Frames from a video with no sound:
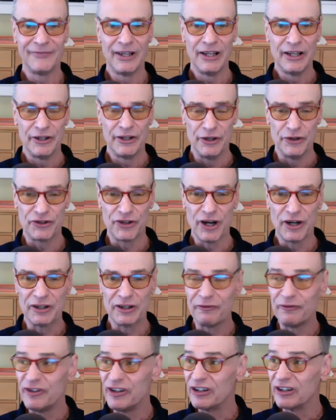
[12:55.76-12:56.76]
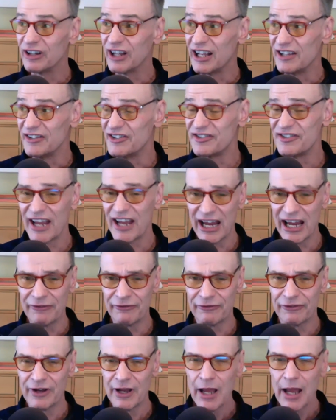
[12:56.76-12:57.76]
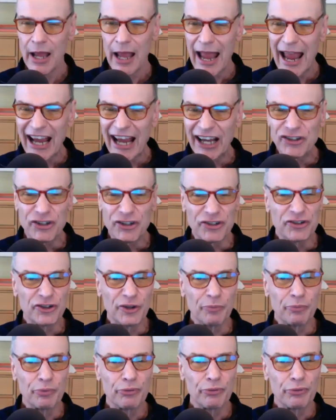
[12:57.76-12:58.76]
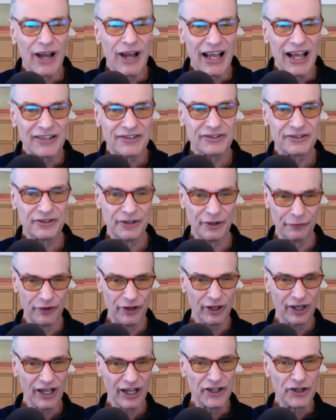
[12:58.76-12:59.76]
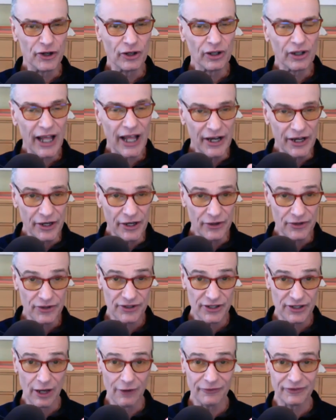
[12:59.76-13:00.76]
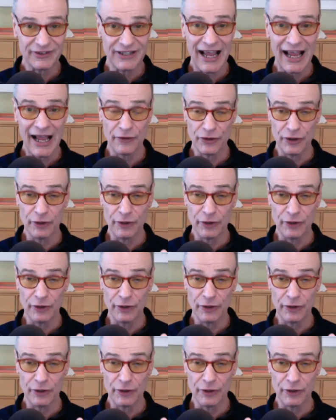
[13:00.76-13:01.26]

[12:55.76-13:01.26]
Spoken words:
You start to feel unsafe, anxious, depressed. You feel like you're letting yourself down, your